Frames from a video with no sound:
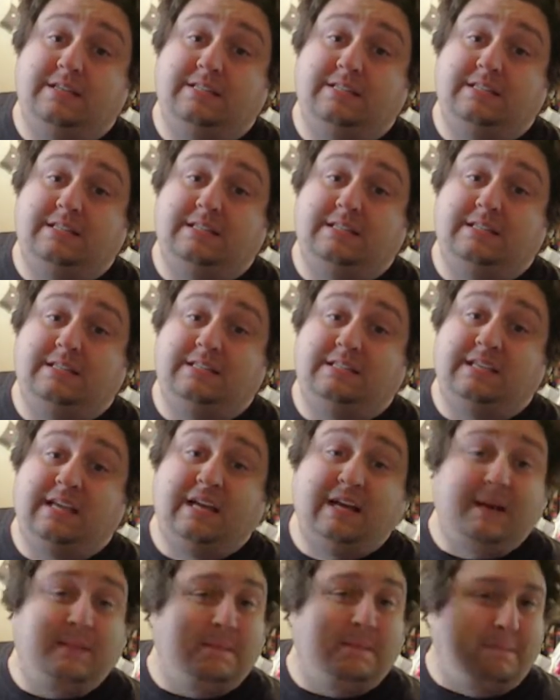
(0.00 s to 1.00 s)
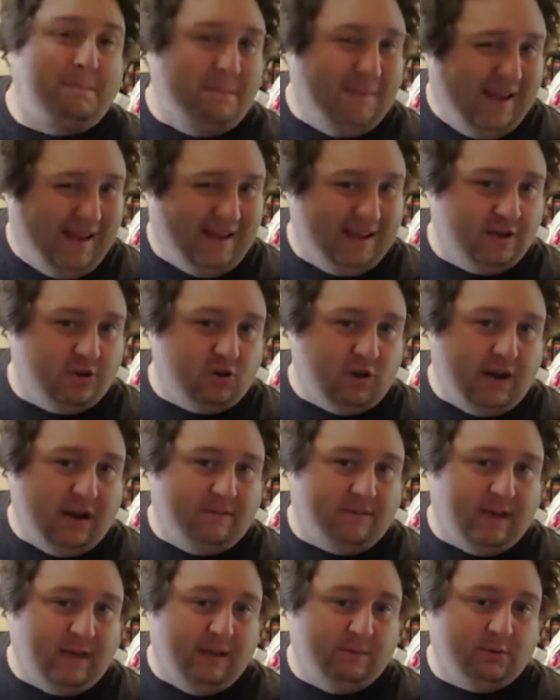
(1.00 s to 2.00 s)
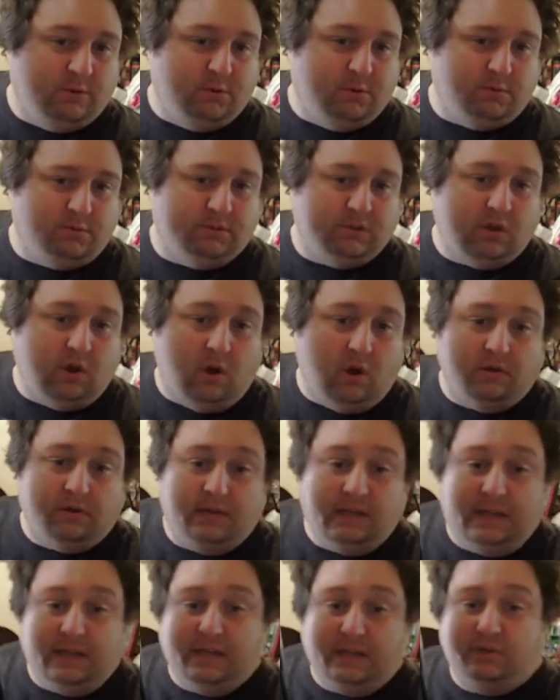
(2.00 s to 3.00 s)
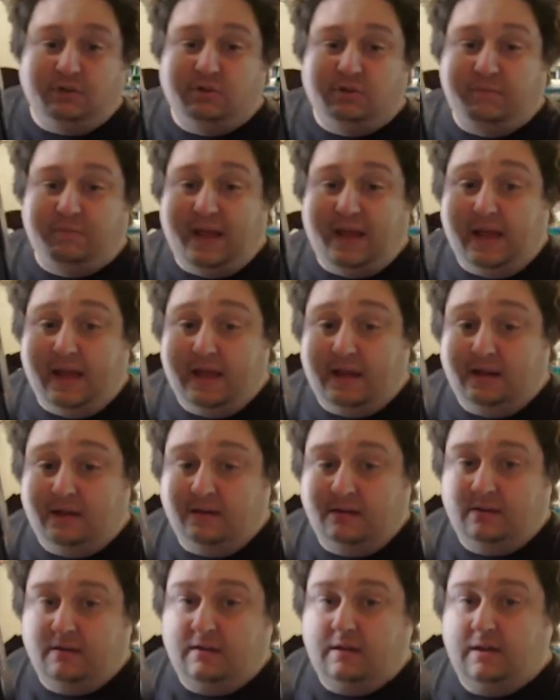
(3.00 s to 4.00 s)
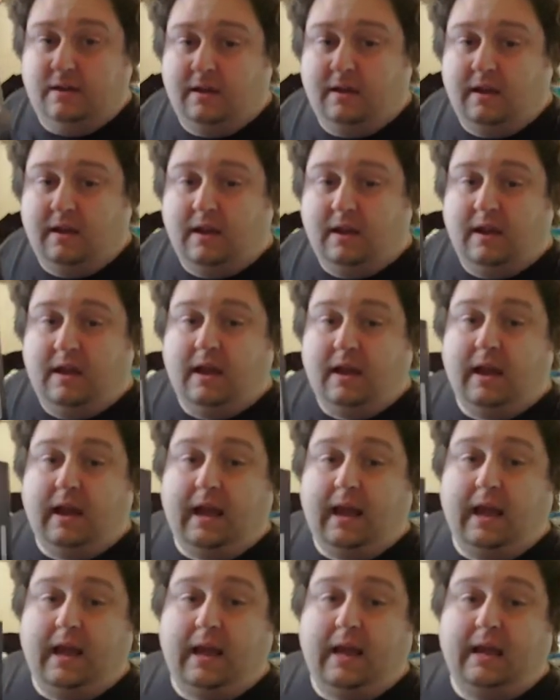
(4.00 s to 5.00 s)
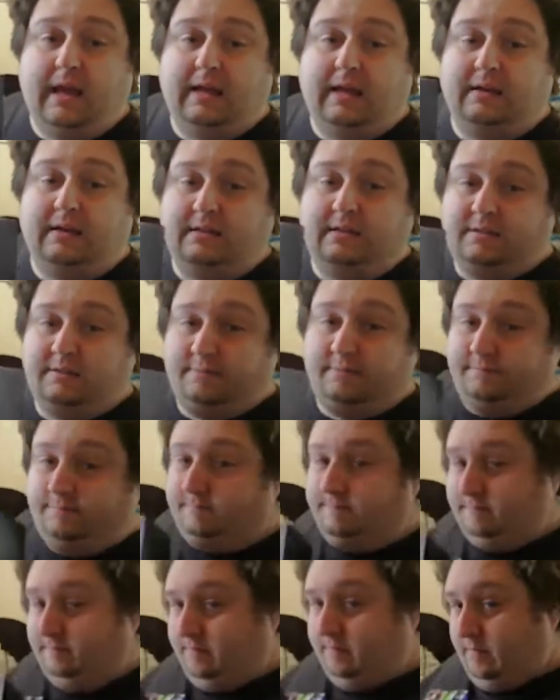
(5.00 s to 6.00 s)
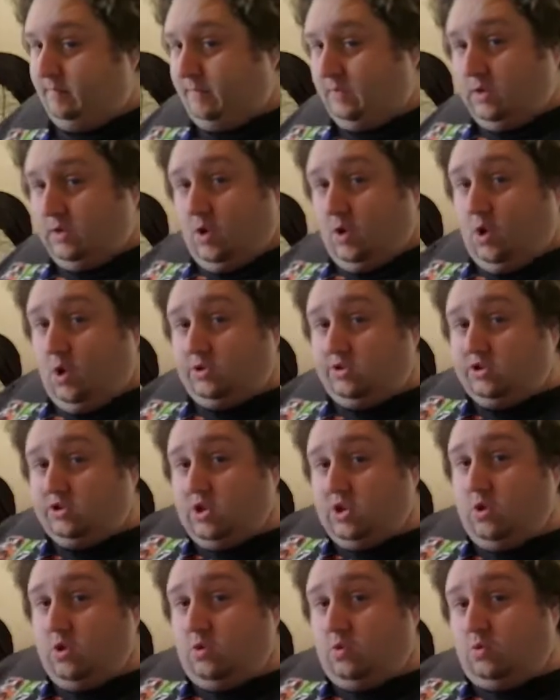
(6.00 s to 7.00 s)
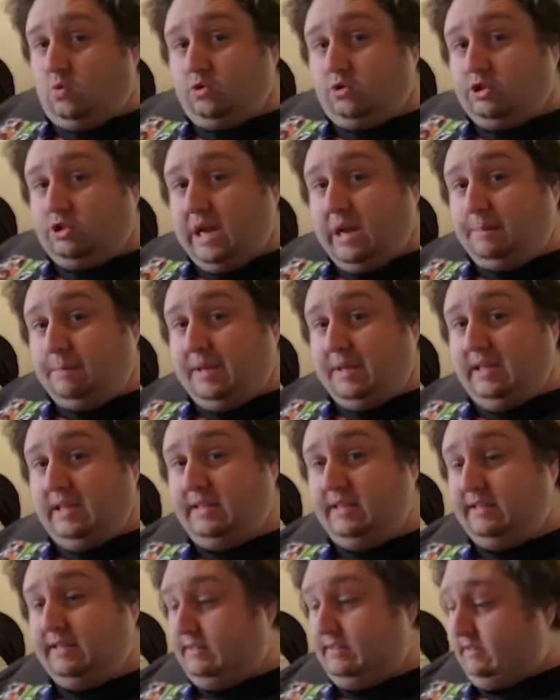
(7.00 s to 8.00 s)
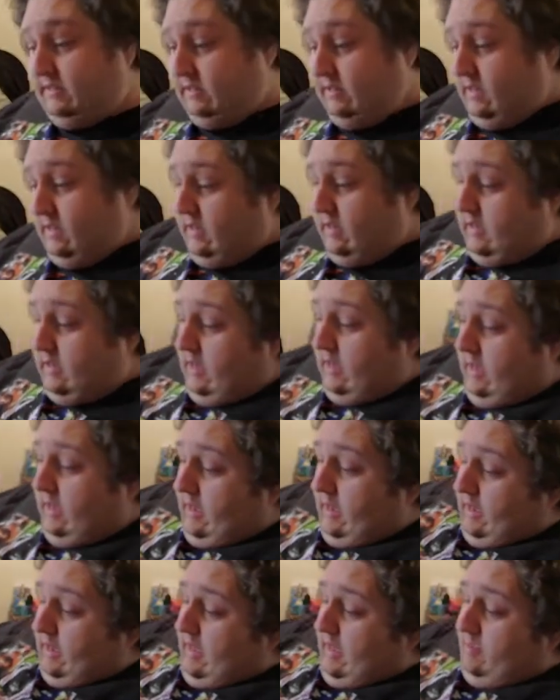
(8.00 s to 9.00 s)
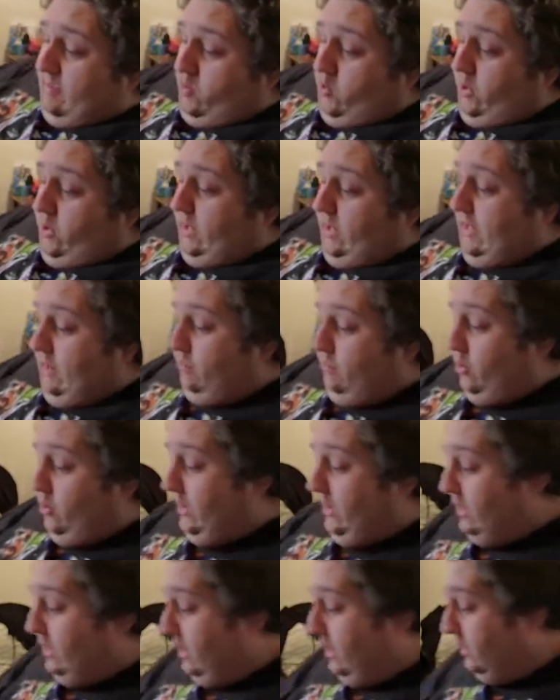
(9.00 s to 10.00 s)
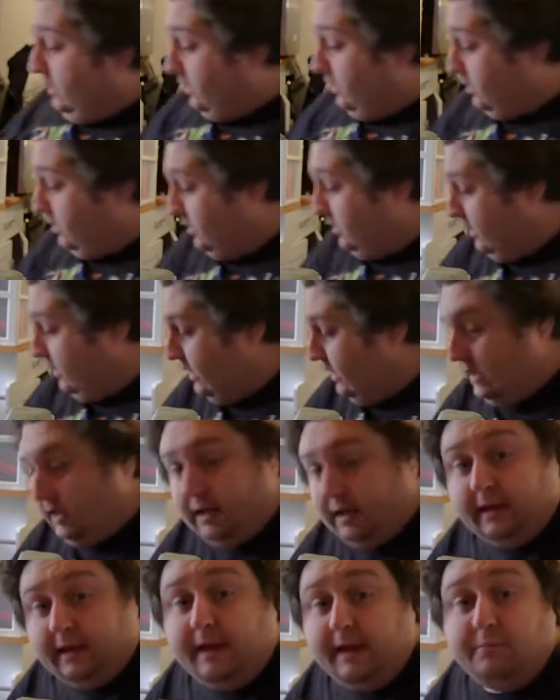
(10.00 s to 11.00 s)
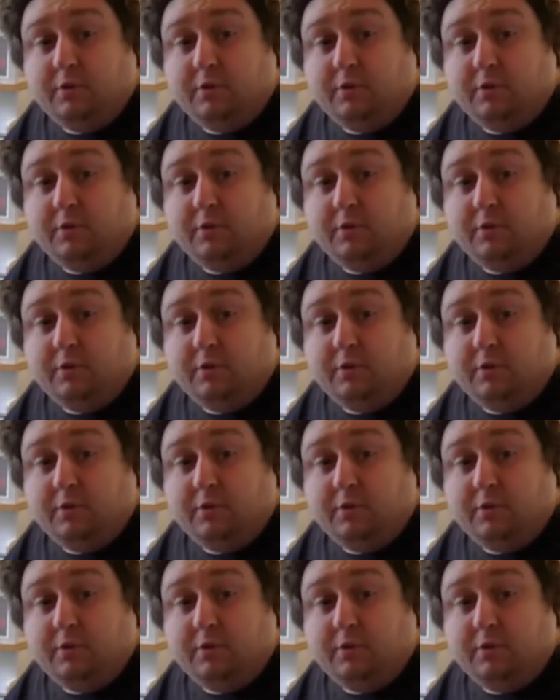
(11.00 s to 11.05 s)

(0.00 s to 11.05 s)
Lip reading: Sega Mega Drive games, which was called in Japan, and also Japanese Game Boy Color, Game Boy